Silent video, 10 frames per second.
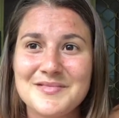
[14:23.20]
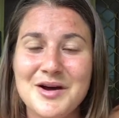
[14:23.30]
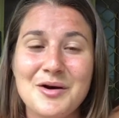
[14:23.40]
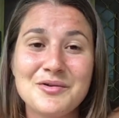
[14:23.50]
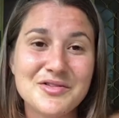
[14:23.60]
the
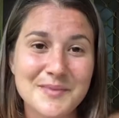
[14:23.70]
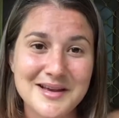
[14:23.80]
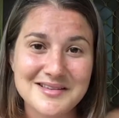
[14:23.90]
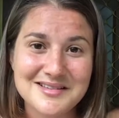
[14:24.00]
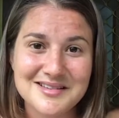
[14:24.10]
whole
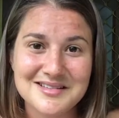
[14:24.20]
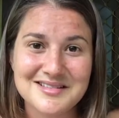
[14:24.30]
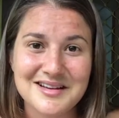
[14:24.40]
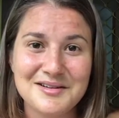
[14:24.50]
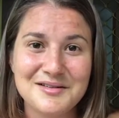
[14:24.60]
space to
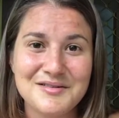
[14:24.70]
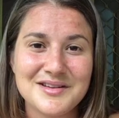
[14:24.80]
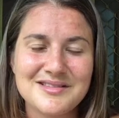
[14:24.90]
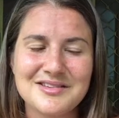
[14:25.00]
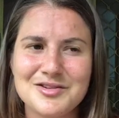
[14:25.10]
yourself.
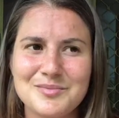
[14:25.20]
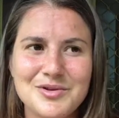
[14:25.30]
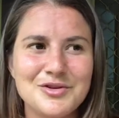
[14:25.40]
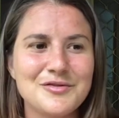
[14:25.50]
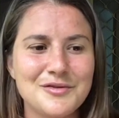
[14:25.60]
It's such a
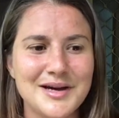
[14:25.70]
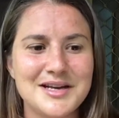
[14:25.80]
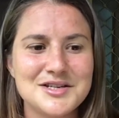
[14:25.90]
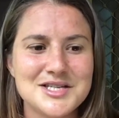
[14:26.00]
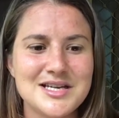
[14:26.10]
beautiful
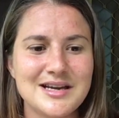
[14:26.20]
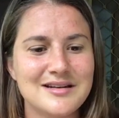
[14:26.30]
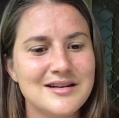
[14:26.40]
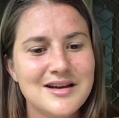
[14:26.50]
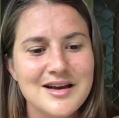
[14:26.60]
energy,
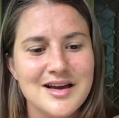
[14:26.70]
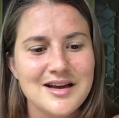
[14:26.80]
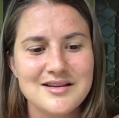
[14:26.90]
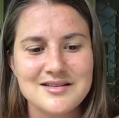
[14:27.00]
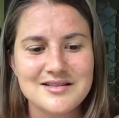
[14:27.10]
and
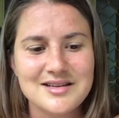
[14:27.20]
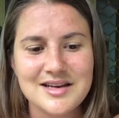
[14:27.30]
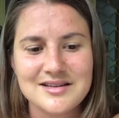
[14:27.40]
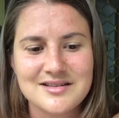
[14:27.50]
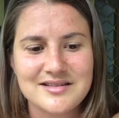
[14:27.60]

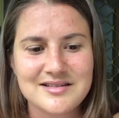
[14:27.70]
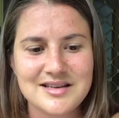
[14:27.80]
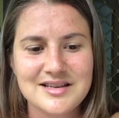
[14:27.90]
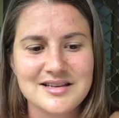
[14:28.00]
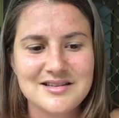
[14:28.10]
yeah, to
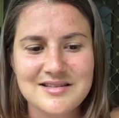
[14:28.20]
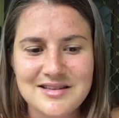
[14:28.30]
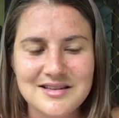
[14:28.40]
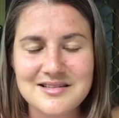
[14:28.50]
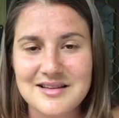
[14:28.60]
see
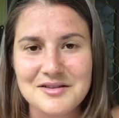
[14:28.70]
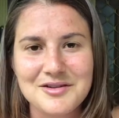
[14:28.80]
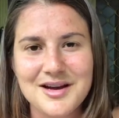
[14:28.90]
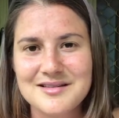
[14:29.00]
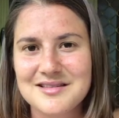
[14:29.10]
the
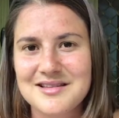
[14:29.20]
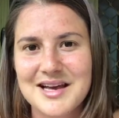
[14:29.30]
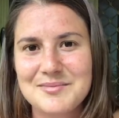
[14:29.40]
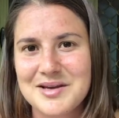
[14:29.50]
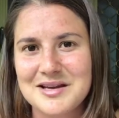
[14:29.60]
sunrise is
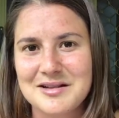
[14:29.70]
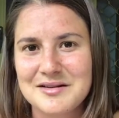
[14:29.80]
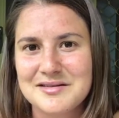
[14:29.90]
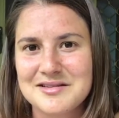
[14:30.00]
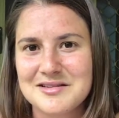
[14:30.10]
like being
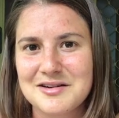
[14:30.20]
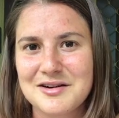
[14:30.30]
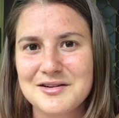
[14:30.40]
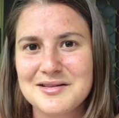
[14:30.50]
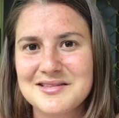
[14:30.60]
close to the
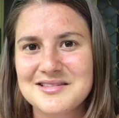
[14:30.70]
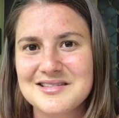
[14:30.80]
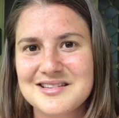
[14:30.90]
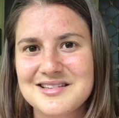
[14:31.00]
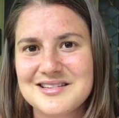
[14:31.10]
gods,
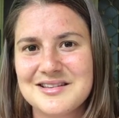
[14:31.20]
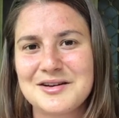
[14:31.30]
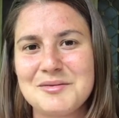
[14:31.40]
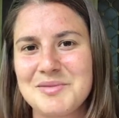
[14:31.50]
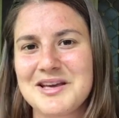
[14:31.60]
you
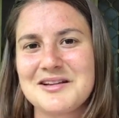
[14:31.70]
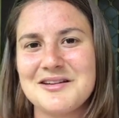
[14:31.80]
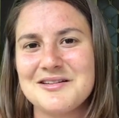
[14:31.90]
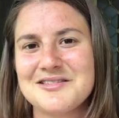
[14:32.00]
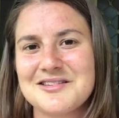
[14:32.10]
know, being
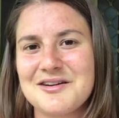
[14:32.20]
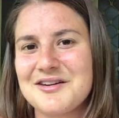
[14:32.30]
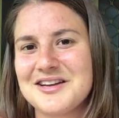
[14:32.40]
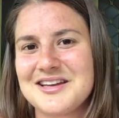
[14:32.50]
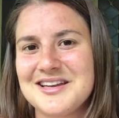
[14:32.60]
close to
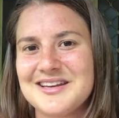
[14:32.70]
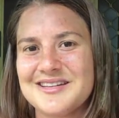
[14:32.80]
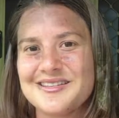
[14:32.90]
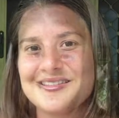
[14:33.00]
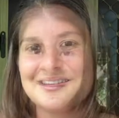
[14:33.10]
God in here.
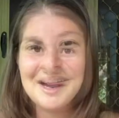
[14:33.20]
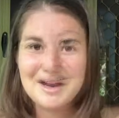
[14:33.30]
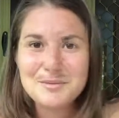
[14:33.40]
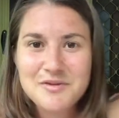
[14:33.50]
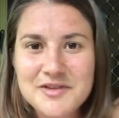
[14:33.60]
I
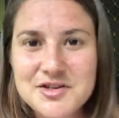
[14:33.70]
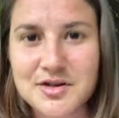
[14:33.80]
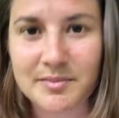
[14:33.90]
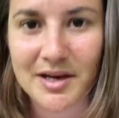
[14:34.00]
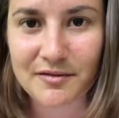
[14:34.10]
hope you've
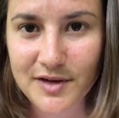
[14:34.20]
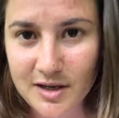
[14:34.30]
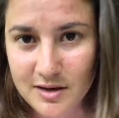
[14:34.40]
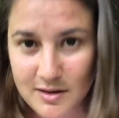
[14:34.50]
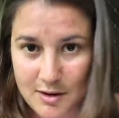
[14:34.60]
enjoyed my
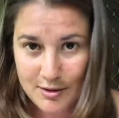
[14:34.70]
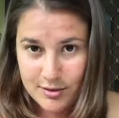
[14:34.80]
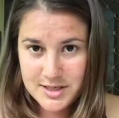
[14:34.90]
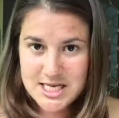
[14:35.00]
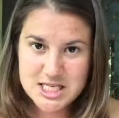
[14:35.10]
video on